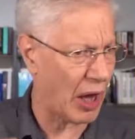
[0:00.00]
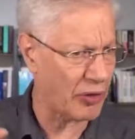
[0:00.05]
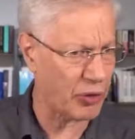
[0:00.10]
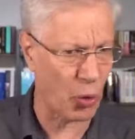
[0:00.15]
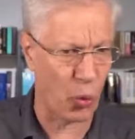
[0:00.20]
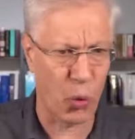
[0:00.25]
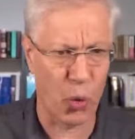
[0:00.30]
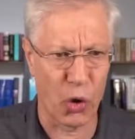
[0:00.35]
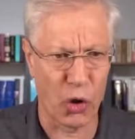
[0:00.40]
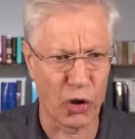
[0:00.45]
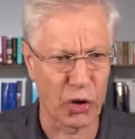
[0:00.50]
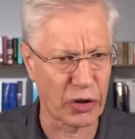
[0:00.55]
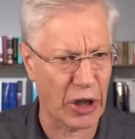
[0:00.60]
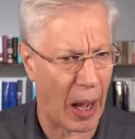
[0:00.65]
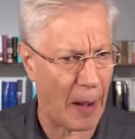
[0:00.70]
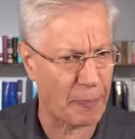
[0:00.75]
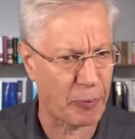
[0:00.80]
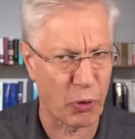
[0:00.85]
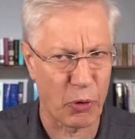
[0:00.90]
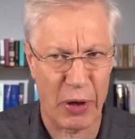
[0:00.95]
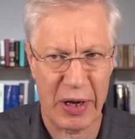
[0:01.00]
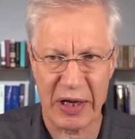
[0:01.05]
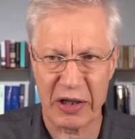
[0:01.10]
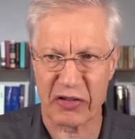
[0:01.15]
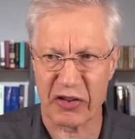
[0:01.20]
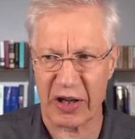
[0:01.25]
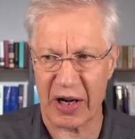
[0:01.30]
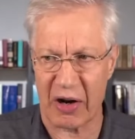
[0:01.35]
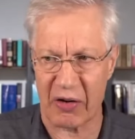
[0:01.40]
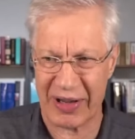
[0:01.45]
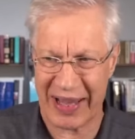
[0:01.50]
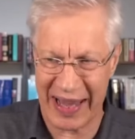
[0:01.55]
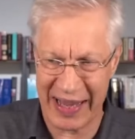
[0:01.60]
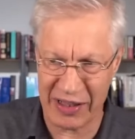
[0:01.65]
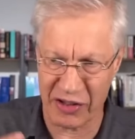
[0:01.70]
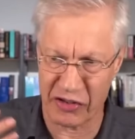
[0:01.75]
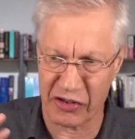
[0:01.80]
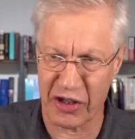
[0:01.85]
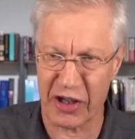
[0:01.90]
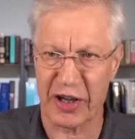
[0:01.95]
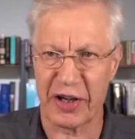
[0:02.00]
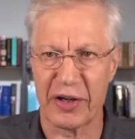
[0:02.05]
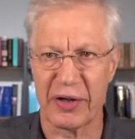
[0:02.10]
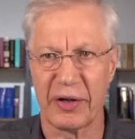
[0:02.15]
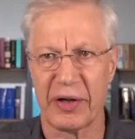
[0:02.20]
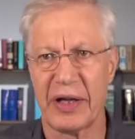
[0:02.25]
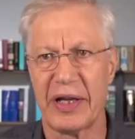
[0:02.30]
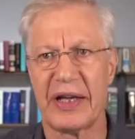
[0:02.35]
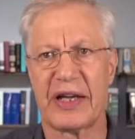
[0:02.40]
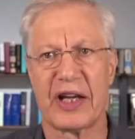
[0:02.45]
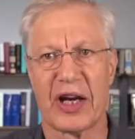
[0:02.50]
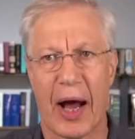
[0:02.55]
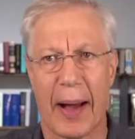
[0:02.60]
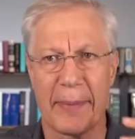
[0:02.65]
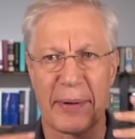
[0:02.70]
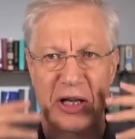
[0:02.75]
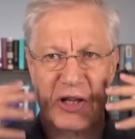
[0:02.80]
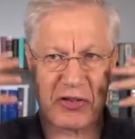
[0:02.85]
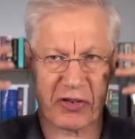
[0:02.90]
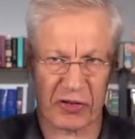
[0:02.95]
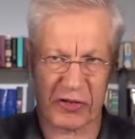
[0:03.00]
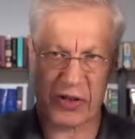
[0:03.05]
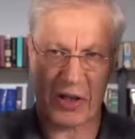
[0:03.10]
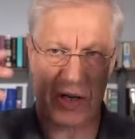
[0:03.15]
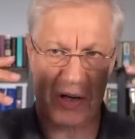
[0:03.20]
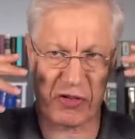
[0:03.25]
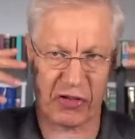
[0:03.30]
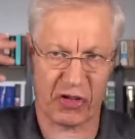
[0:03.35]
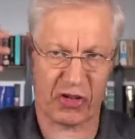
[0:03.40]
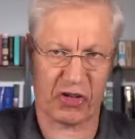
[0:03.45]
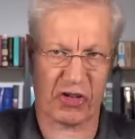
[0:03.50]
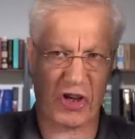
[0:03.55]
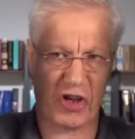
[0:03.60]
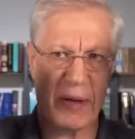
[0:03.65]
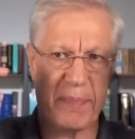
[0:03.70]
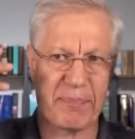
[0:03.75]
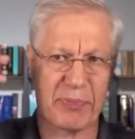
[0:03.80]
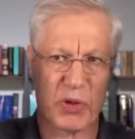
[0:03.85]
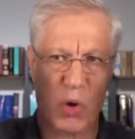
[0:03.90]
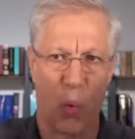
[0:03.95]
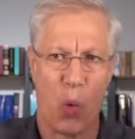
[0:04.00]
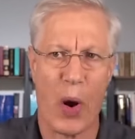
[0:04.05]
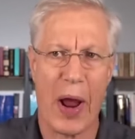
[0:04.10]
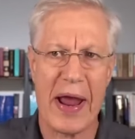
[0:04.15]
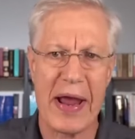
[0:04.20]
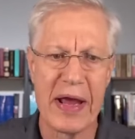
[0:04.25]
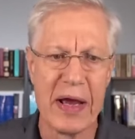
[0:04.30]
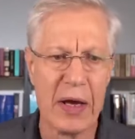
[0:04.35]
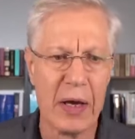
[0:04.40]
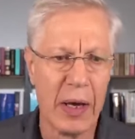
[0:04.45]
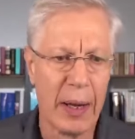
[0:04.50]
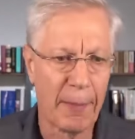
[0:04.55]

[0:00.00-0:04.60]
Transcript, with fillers: the world operates and how Keynesian economics has kind of shaped the way